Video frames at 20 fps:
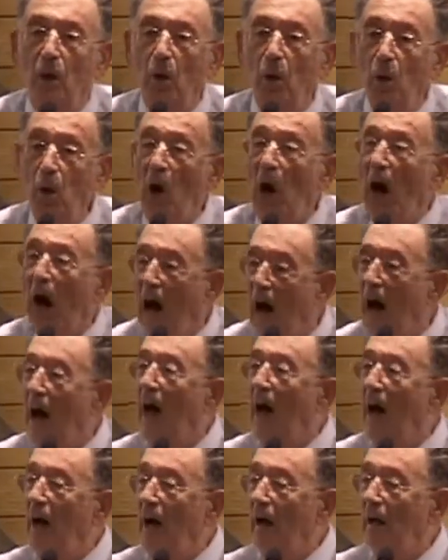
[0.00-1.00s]
who
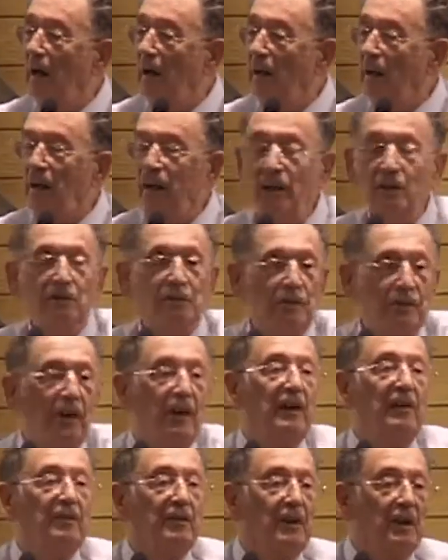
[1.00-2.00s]
are in
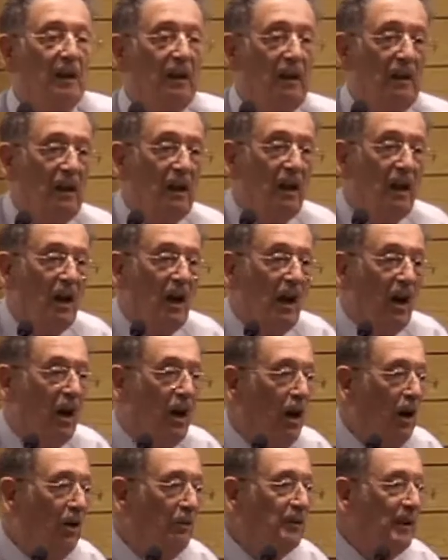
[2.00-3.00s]
favor
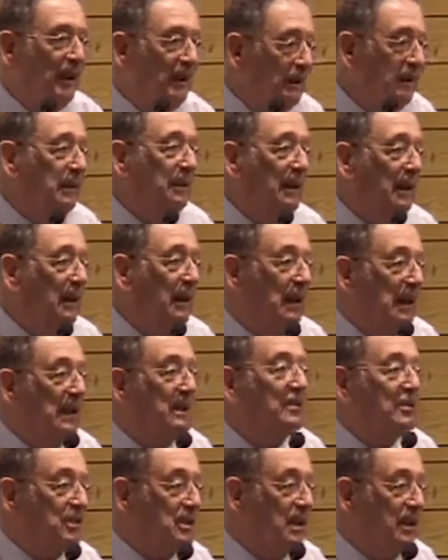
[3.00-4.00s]
of ethnic
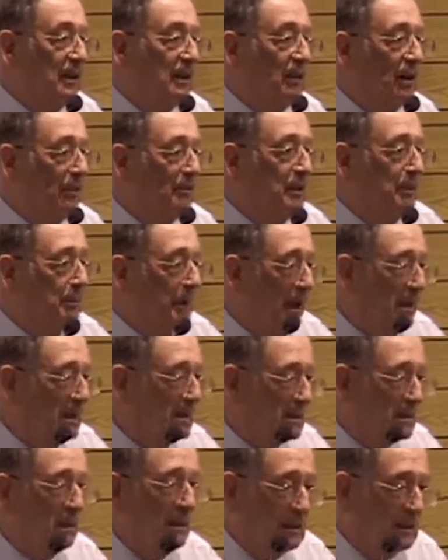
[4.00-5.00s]
cleansing of the
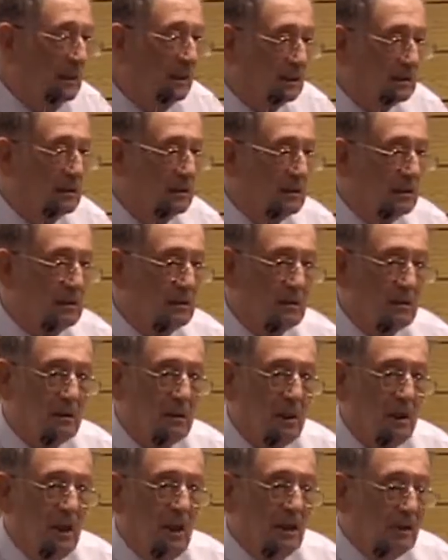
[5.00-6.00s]
Palestinians.
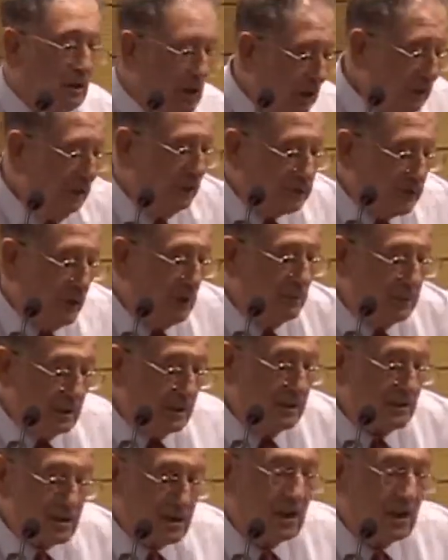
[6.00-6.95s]
Not from the